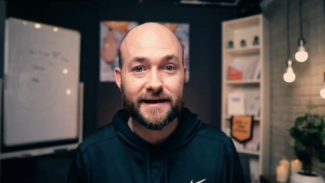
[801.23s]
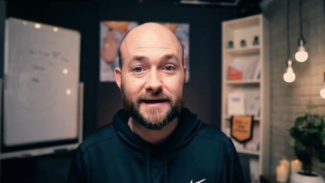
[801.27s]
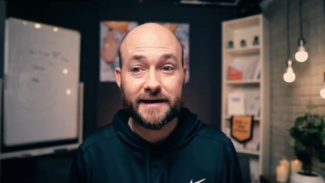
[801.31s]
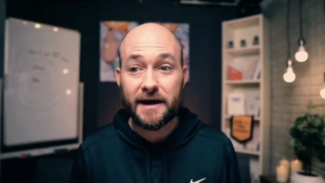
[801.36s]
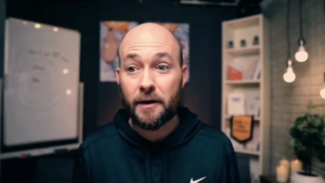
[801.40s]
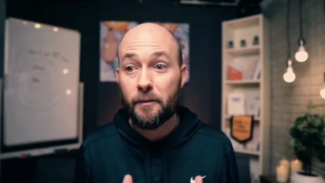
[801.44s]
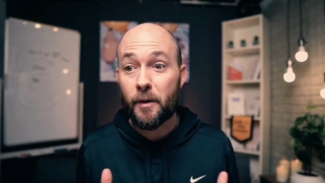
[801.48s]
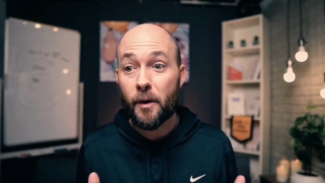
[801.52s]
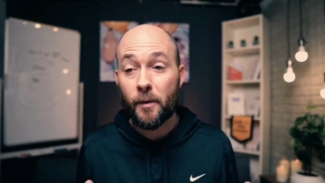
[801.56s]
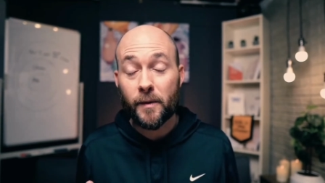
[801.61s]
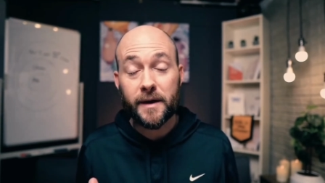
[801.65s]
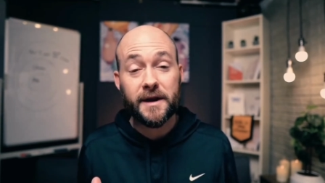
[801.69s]

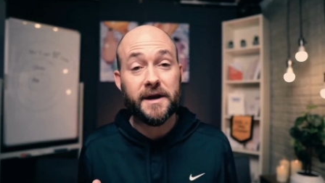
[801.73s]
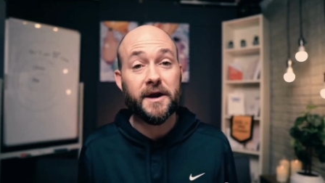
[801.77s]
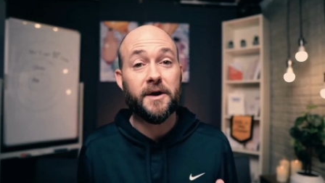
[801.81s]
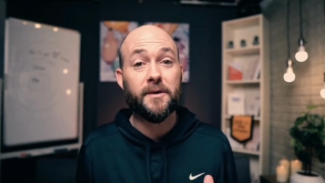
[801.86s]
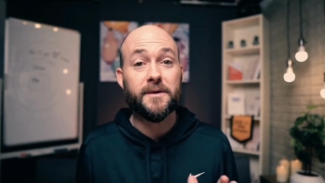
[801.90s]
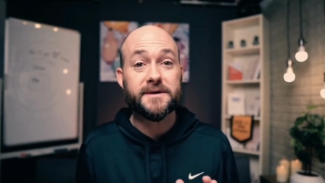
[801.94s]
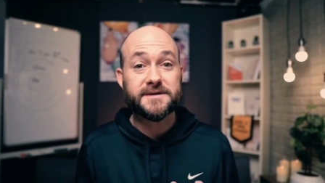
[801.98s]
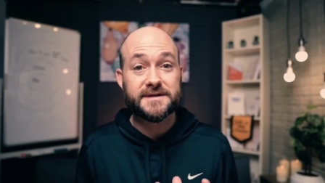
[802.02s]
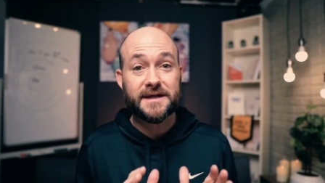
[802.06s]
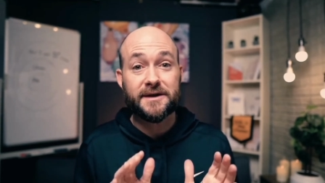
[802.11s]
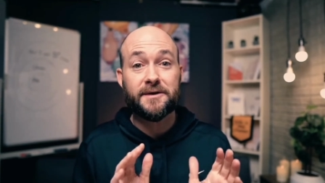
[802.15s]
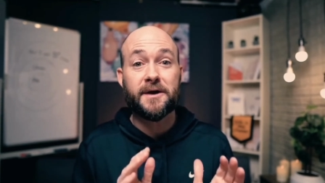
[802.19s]
Now, what we know
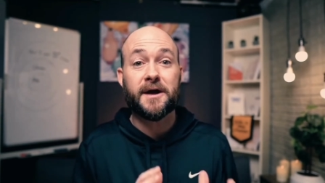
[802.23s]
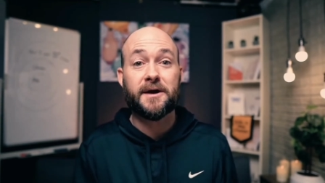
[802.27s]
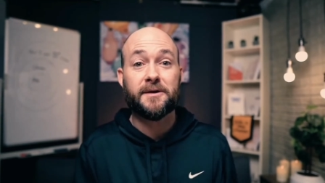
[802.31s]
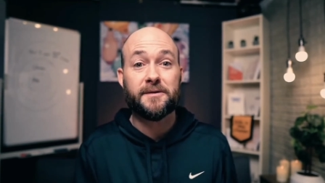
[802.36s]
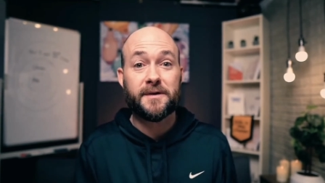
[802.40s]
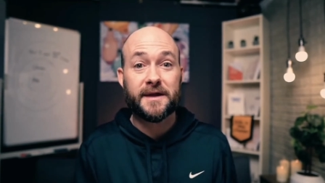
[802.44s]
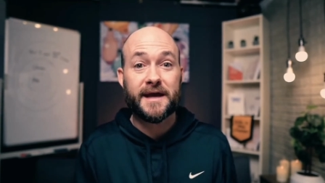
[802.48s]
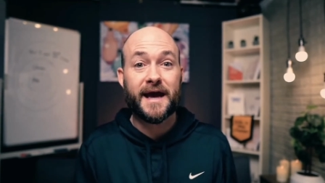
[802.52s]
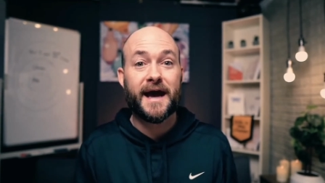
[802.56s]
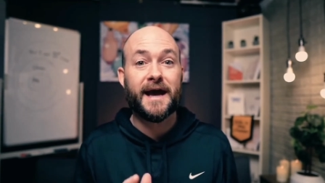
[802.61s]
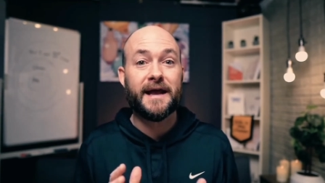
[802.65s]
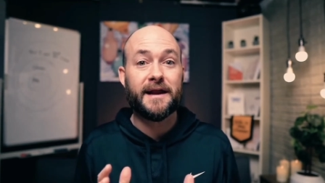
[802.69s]
is they're not
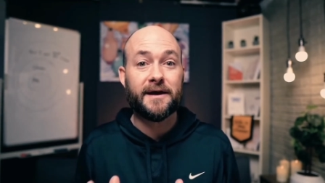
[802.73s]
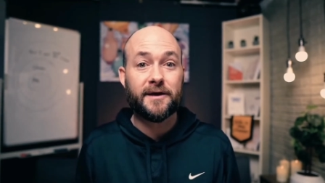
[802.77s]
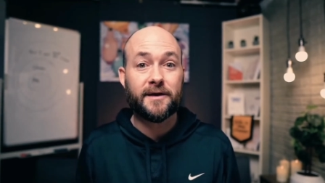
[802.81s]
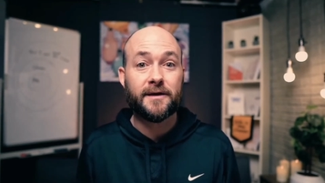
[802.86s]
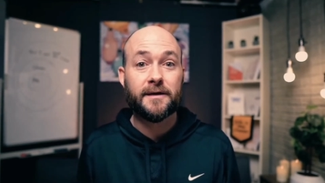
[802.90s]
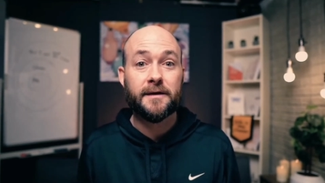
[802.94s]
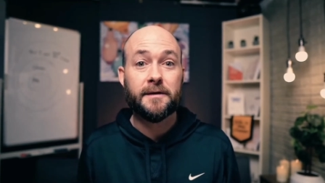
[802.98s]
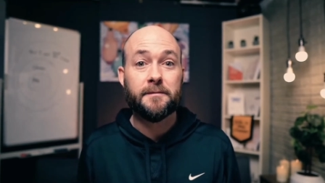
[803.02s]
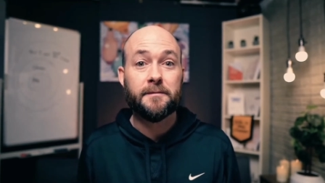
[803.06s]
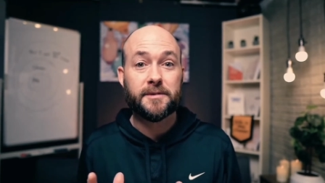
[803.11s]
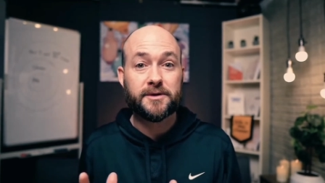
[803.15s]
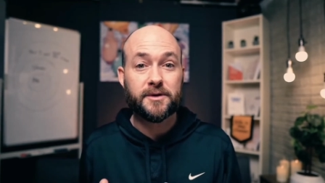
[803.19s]
only hiding,
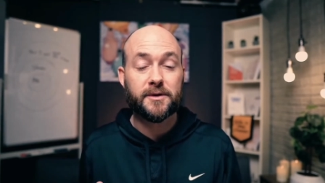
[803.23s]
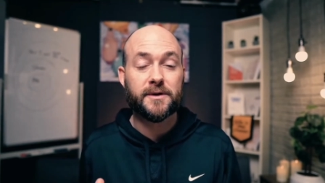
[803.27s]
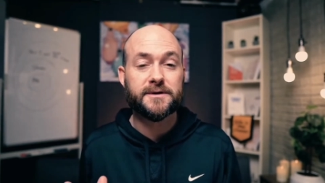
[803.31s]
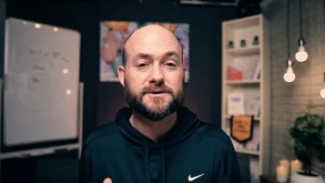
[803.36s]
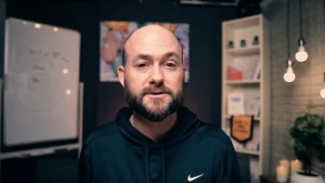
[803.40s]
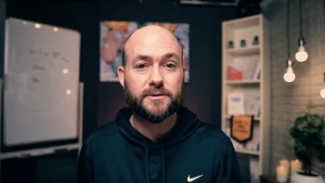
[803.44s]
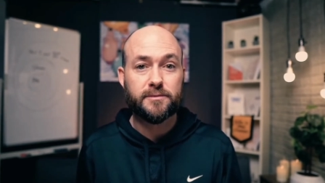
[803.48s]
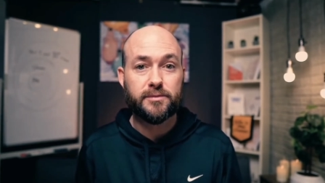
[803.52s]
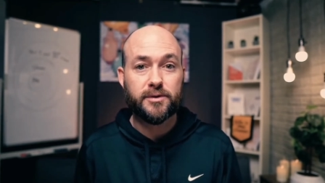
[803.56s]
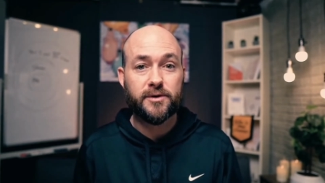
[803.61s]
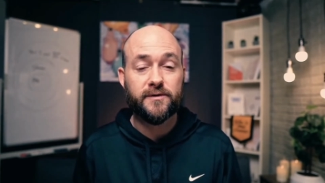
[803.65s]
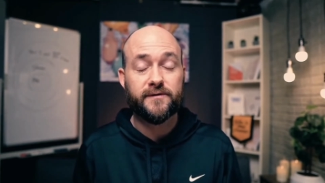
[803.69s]
but they're
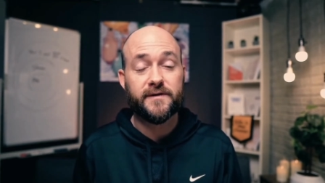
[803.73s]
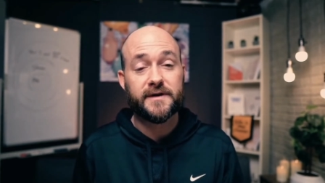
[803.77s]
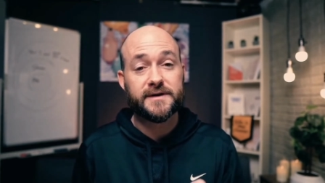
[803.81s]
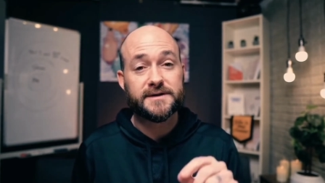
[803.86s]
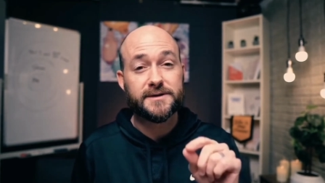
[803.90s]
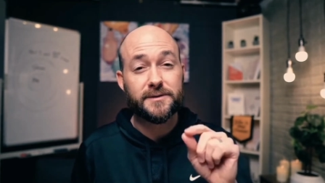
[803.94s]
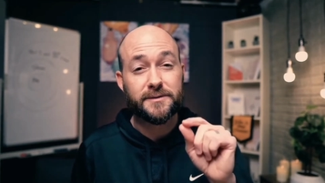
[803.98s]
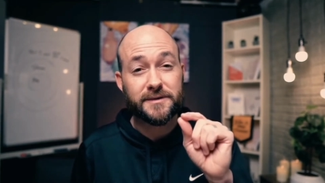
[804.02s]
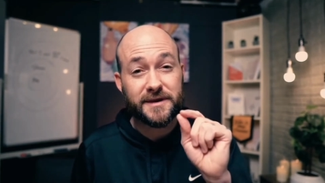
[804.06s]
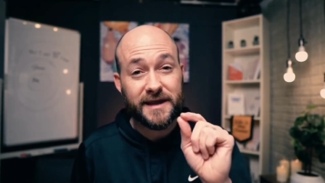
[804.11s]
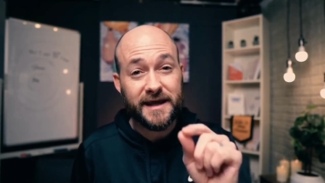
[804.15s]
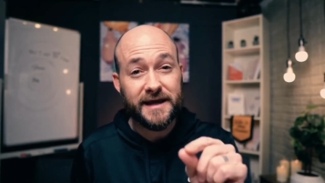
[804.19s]
also proving.
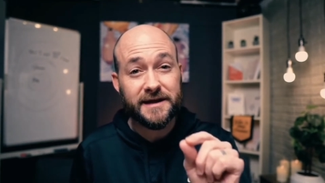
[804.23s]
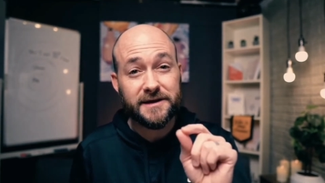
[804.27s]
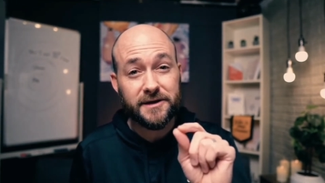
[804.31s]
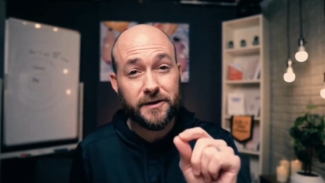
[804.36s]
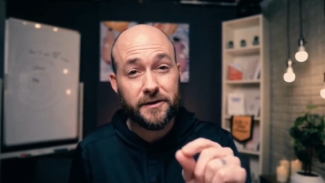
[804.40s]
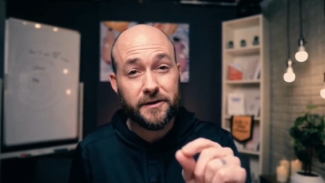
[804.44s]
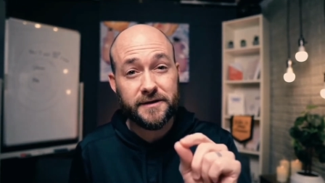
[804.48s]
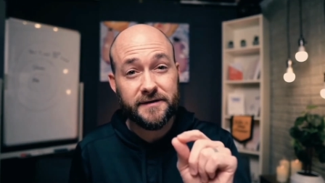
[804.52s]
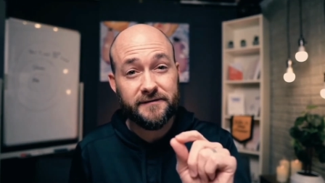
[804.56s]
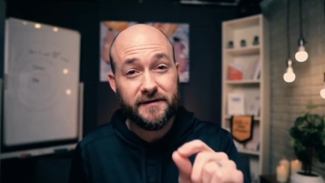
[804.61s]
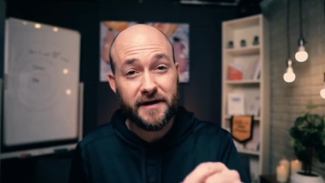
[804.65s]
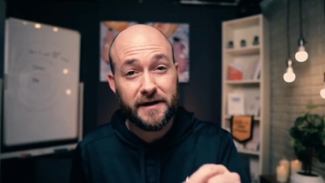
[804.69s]
So, the
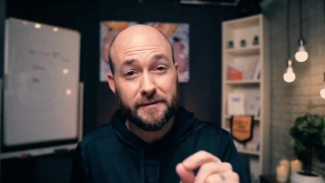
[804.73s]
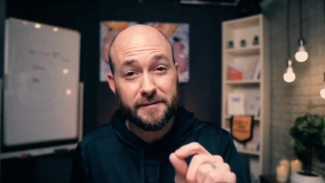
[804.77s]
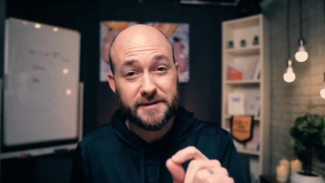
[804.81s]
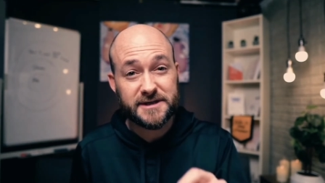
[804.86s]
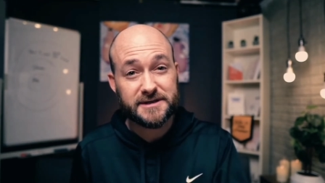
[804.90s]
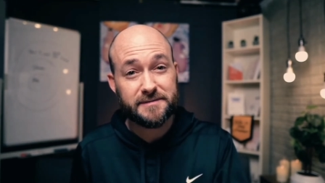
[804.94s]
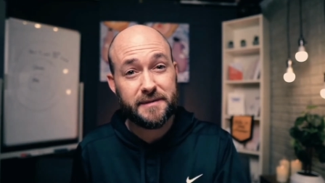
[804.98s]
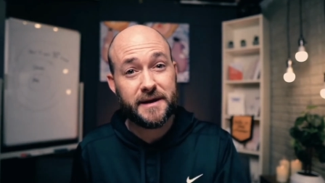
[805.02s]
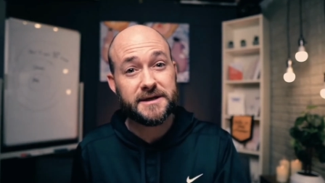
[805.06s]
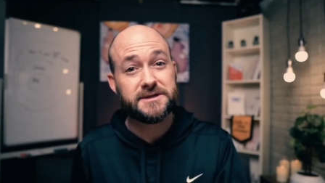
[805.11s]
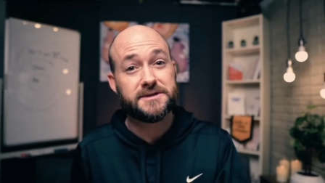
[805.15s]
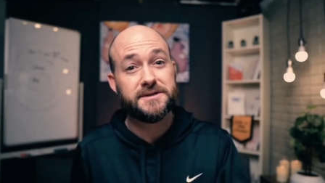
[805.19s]
adult development
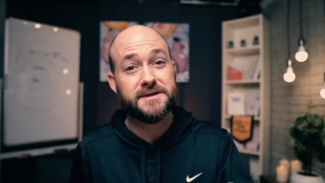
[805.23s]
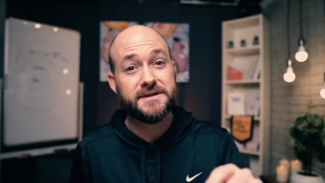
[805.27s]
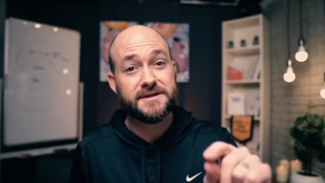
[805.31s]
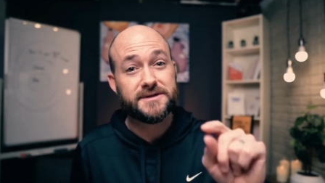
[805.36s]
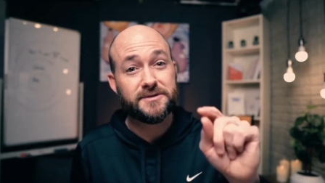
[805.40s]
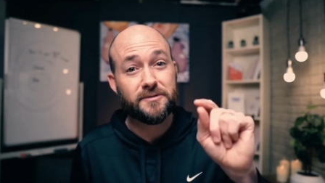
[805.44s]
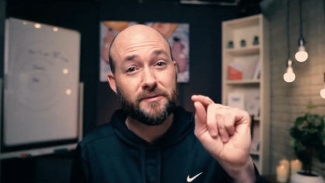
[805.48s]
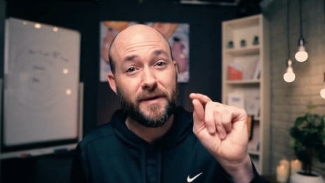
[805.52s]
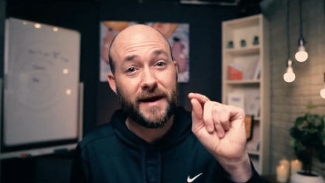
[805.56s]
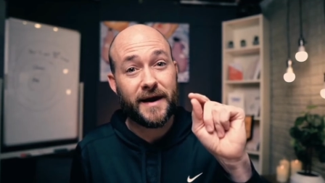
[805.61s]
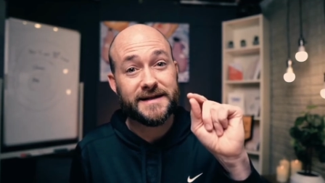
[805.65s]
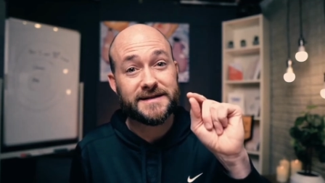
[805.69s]

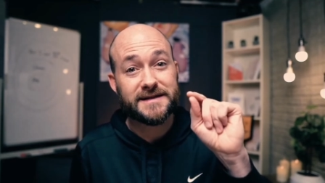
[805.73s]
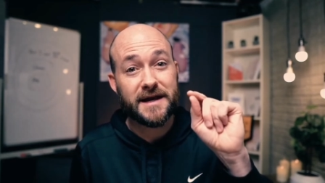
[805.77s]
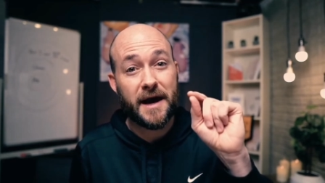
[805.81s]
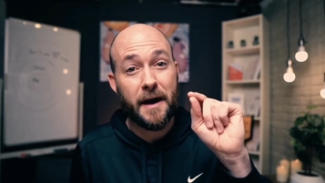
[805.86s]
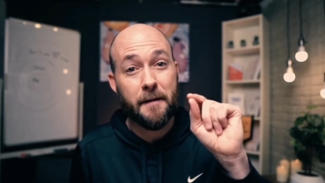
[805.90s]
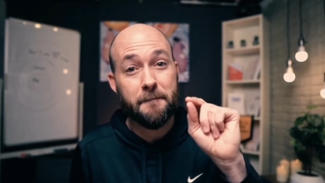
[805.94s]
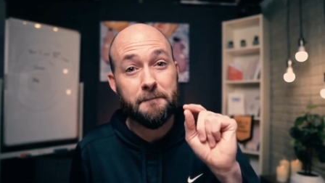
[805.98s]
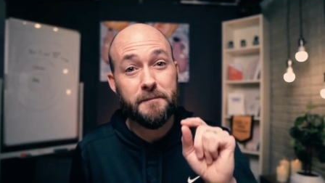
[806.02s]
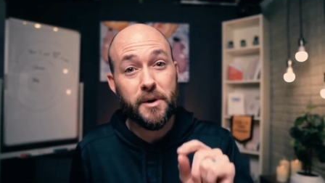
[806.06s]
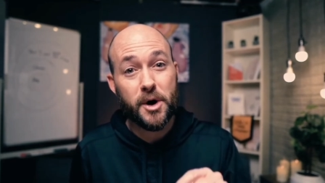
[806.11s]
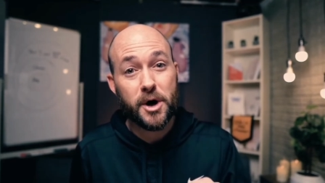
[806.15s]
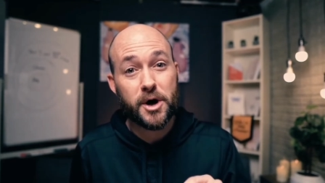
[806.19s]
specialist writes a
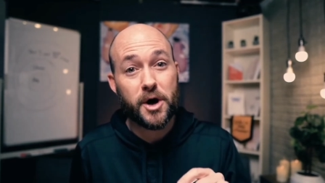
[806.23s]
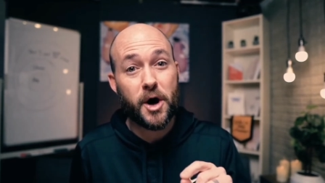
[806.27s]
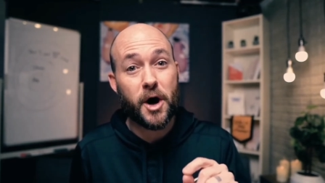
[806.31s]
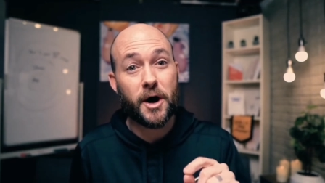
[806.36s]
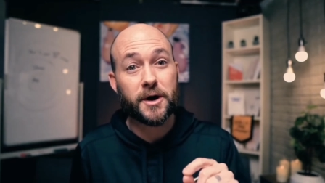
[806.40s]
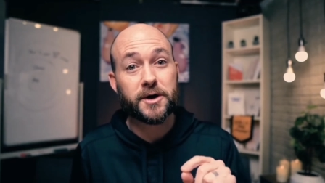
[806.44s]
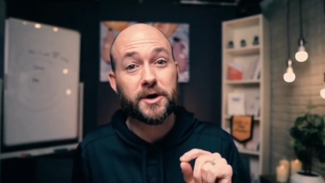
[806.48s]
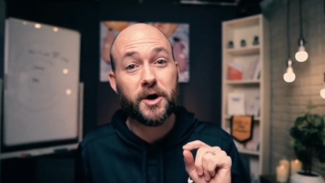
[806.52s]
book on